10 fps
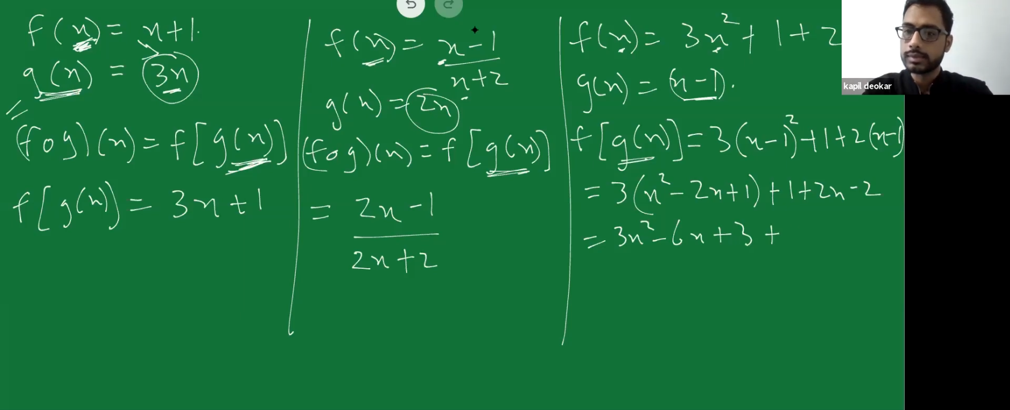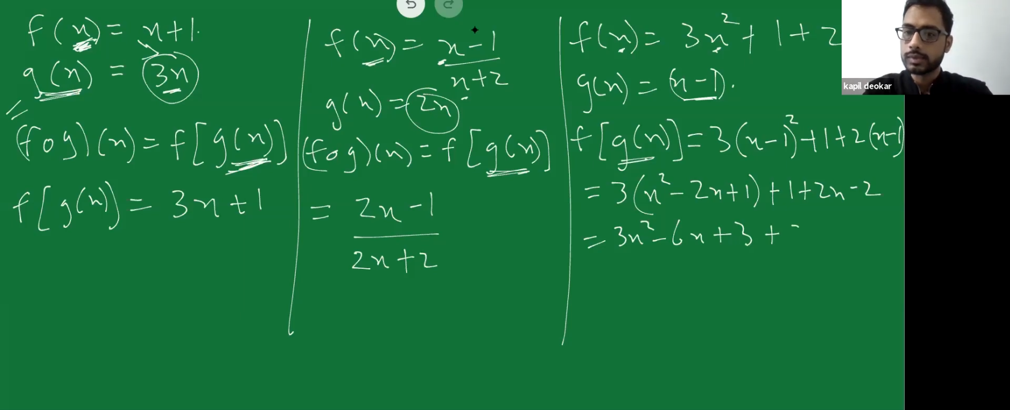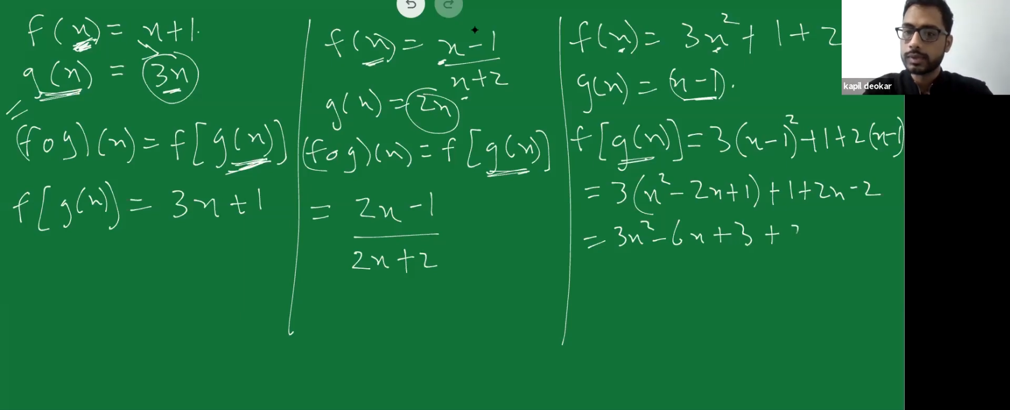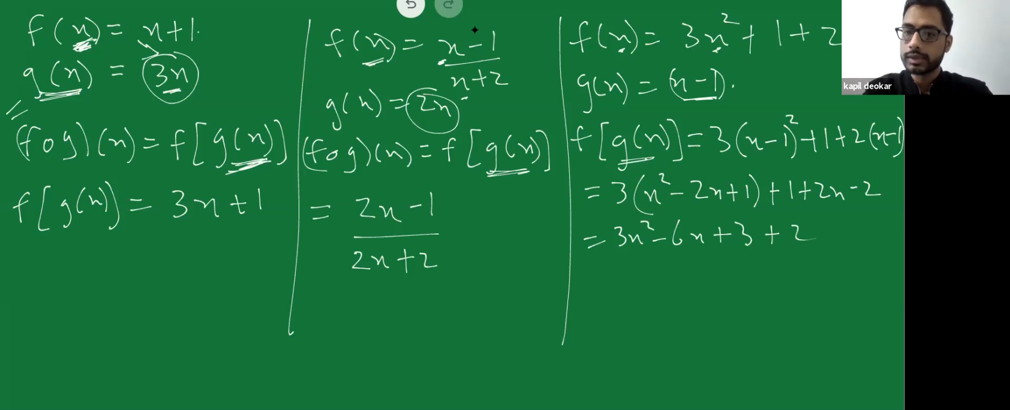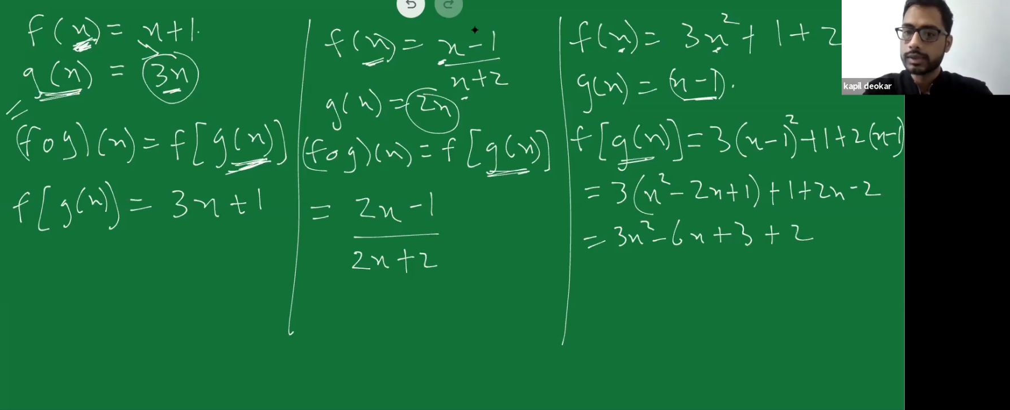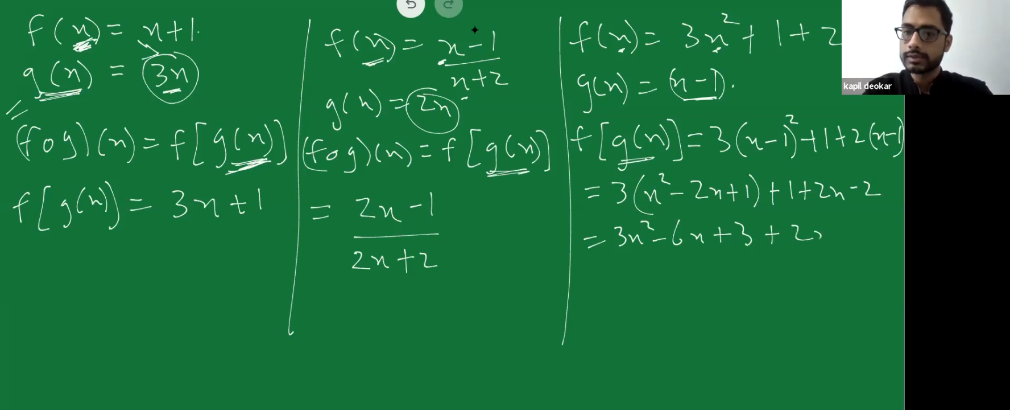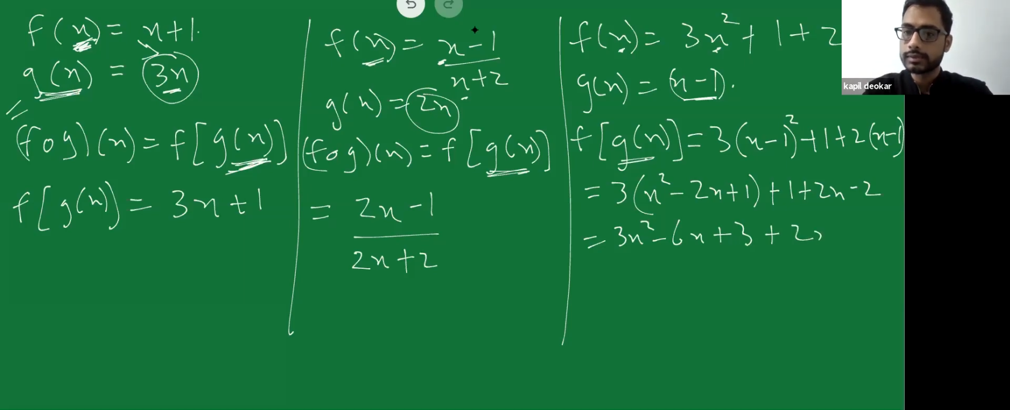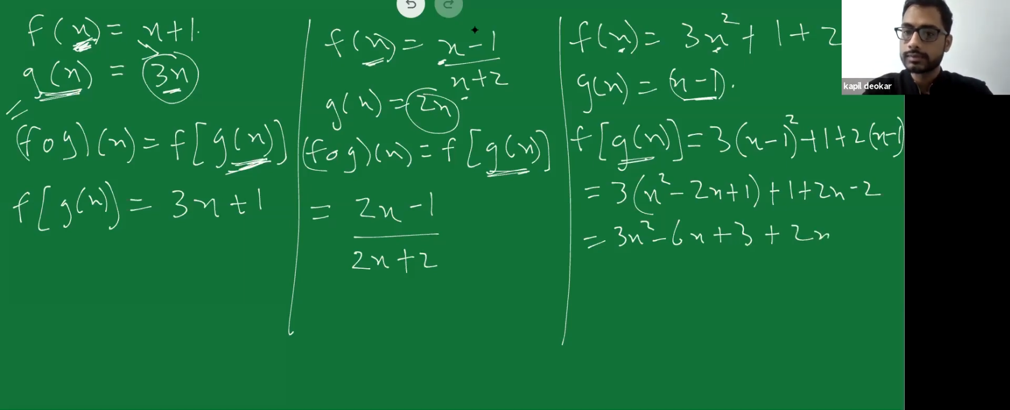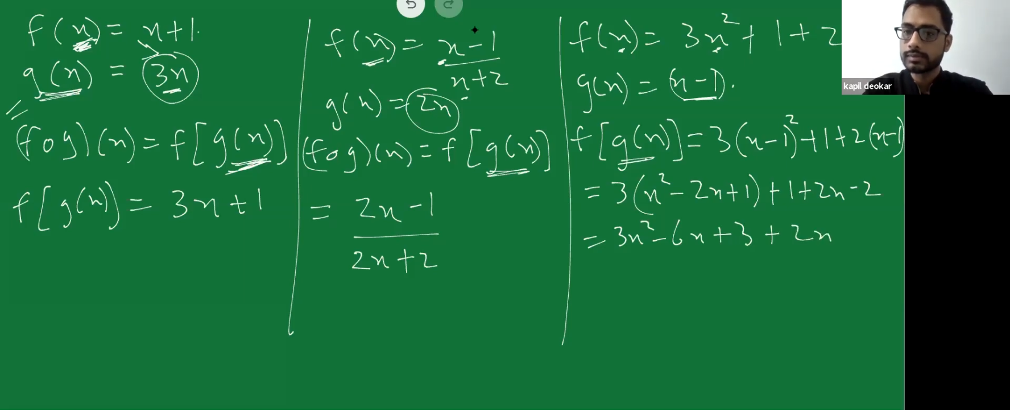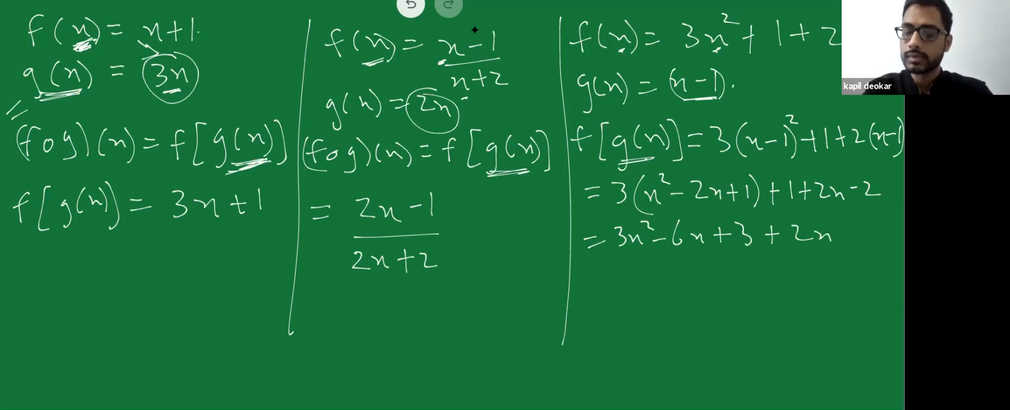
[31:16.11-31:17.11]

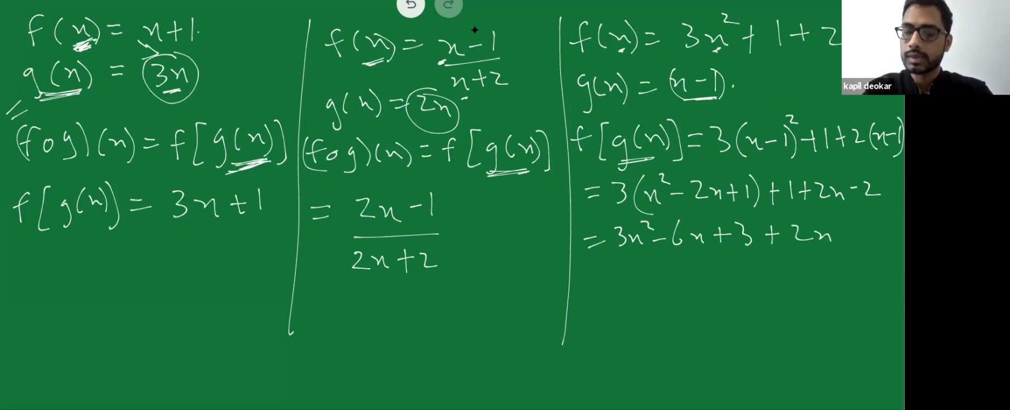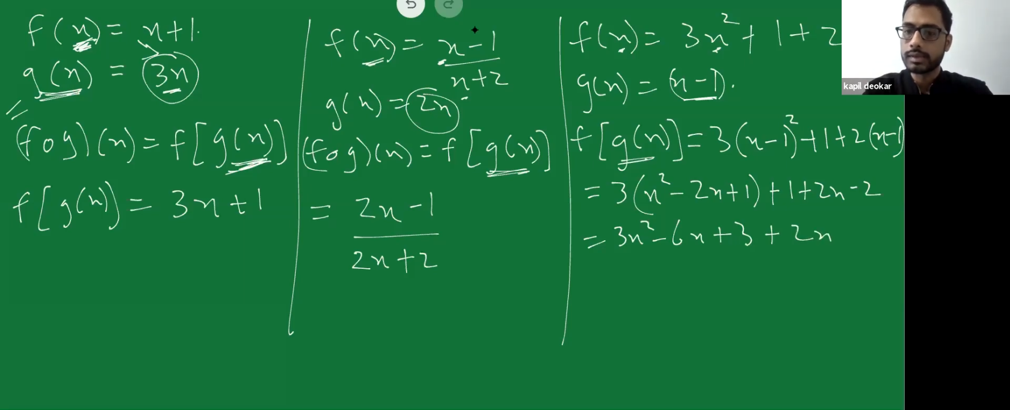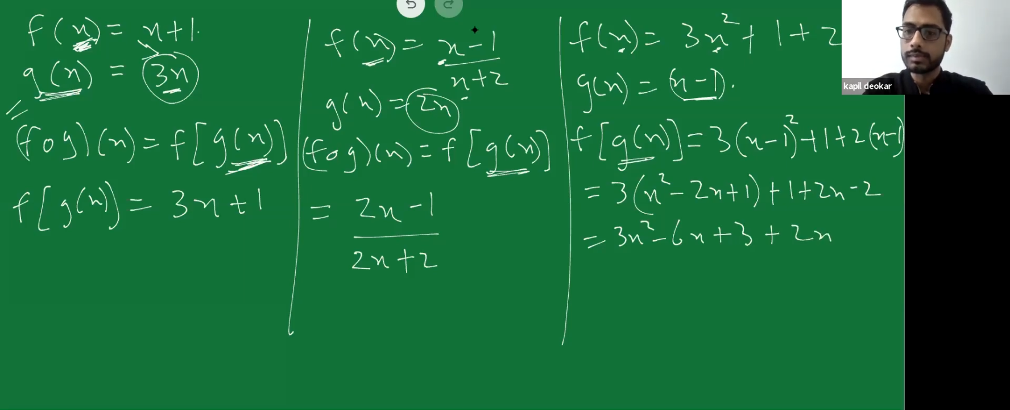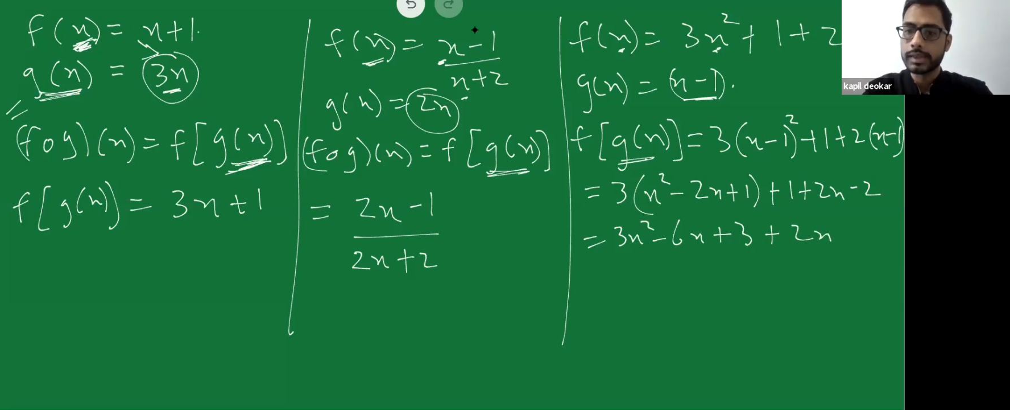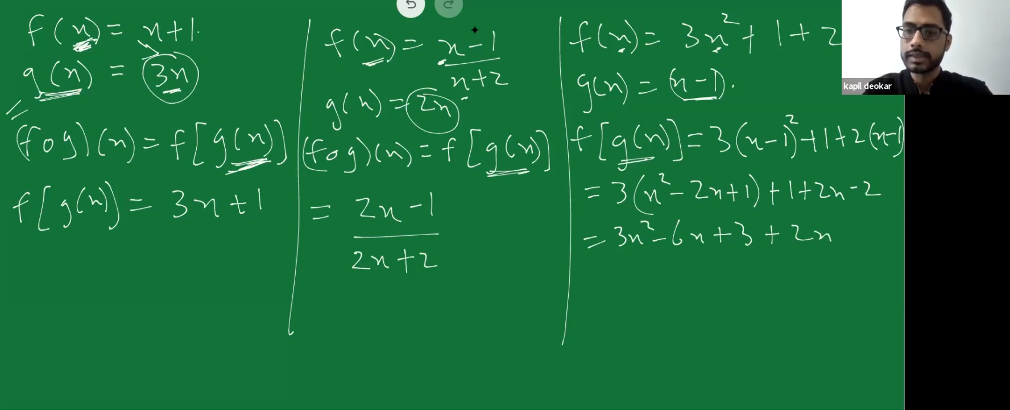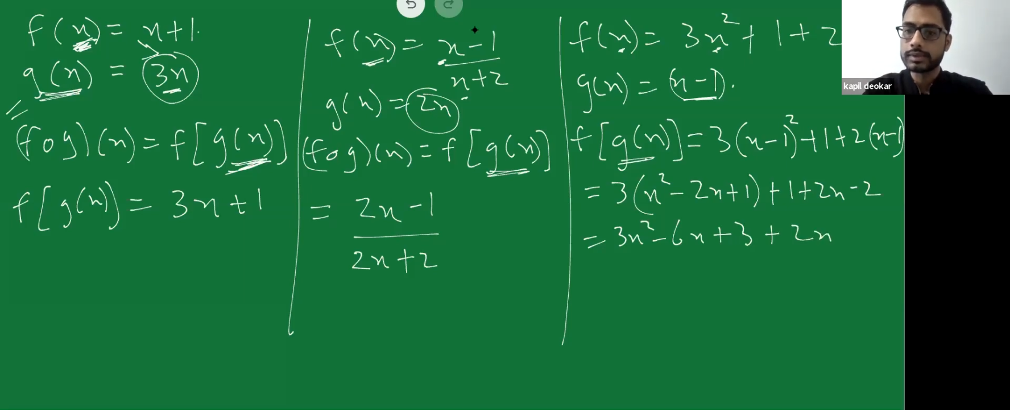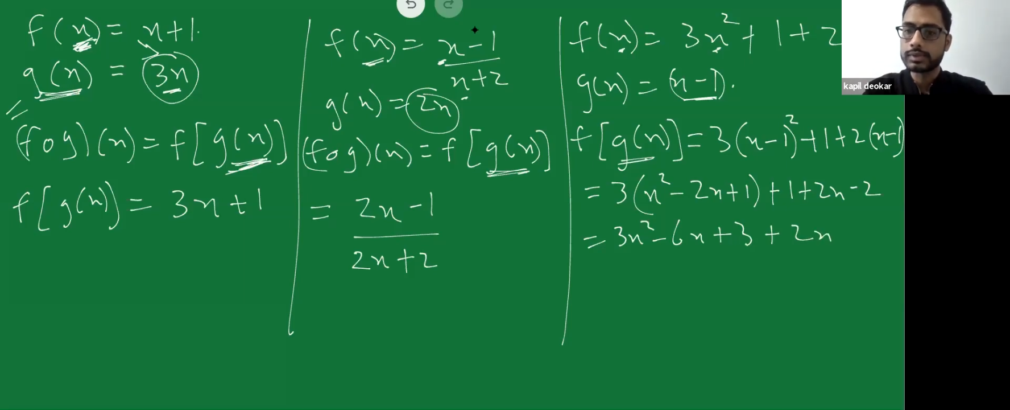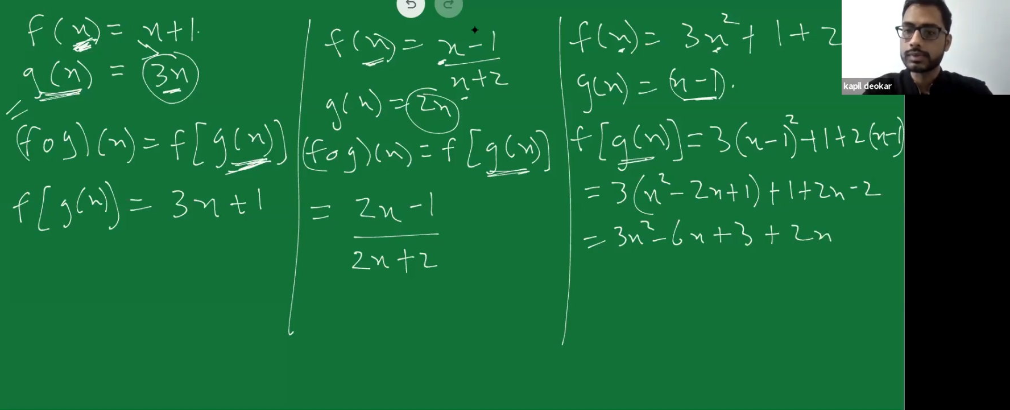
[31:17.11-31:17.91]
2x minus